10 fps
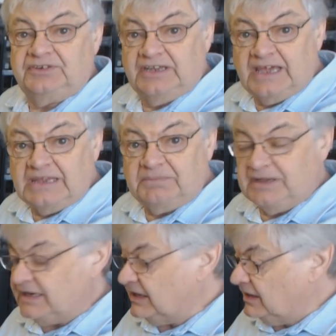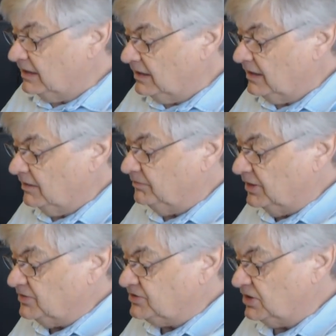DAB,
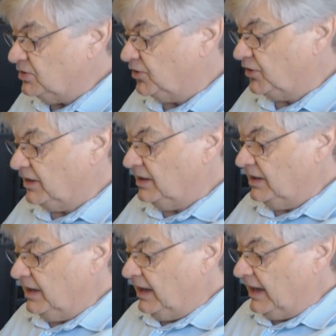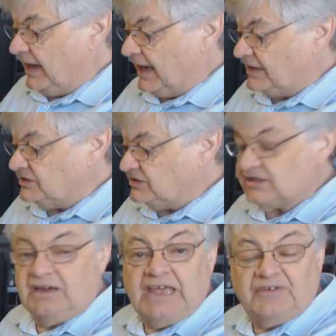Bluetooth and
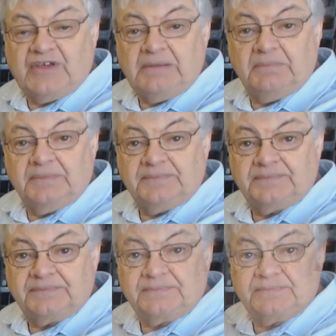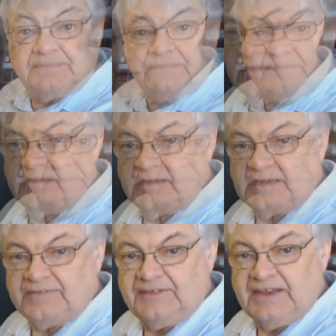FM.
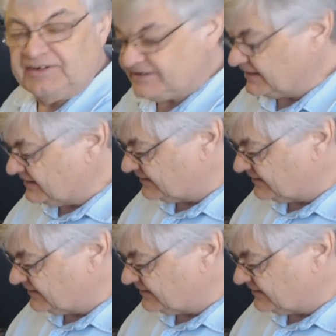And there it